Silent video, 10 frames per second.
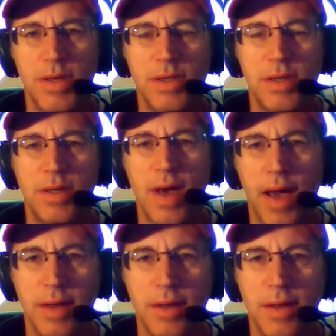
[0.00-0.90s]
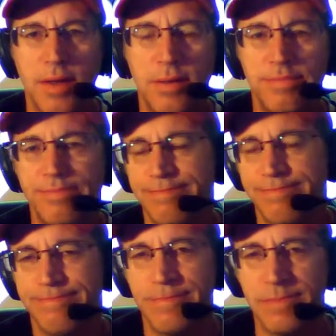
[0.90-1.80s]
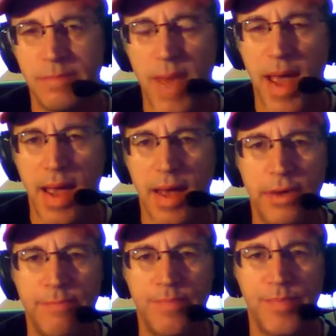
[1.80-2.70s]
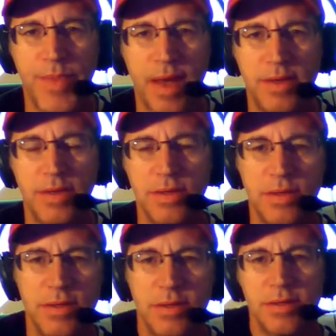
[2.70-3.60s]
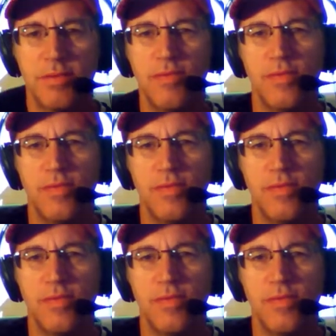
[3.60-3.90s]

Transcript: misguided man that is